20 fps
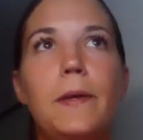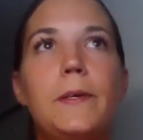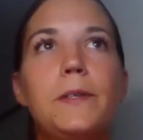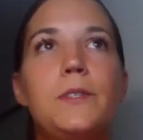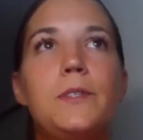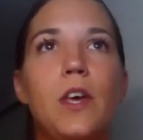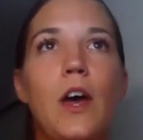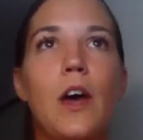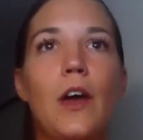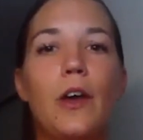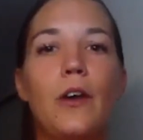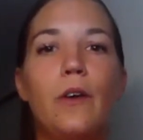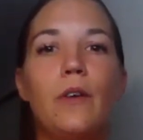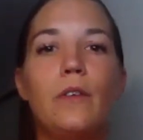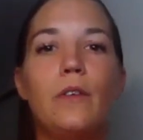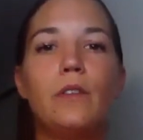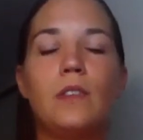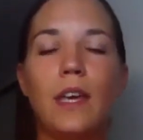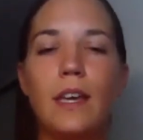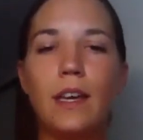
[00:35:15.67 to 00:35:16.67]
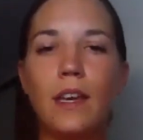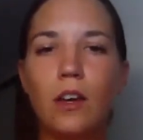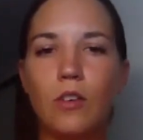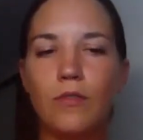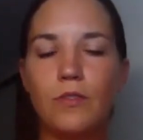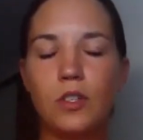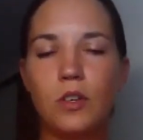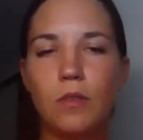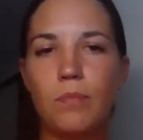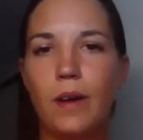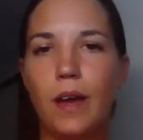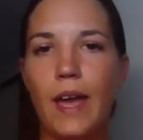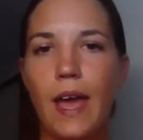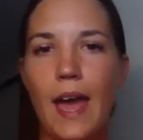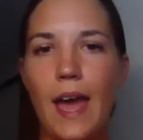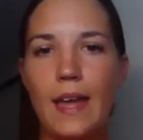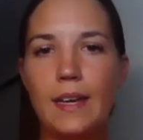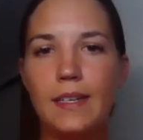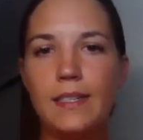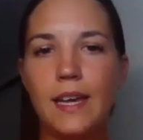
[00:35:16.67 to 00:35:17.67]
So thinking off the top of my
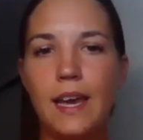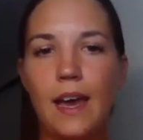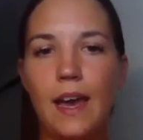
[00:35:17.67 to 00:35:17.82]
head,